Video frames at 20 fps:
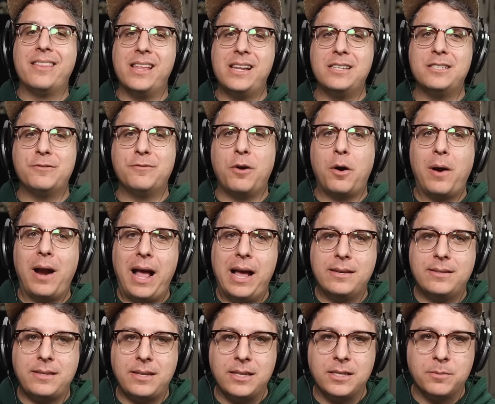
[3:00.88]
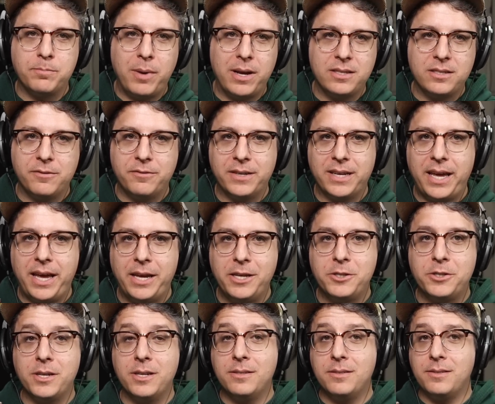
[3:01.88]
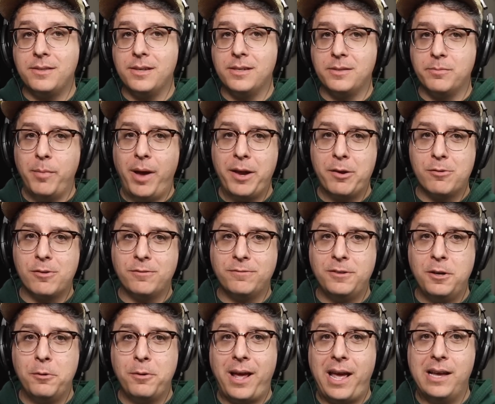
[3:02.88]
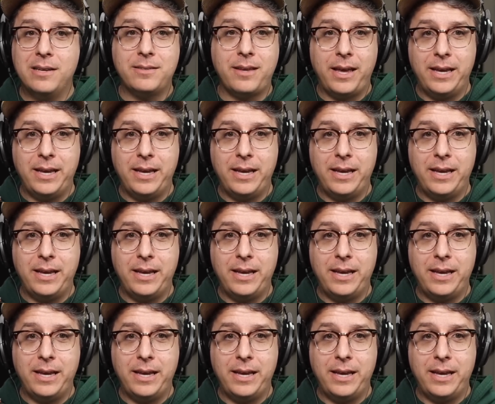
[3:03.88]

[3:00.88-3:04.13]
Then as far as the specifications, this microphone has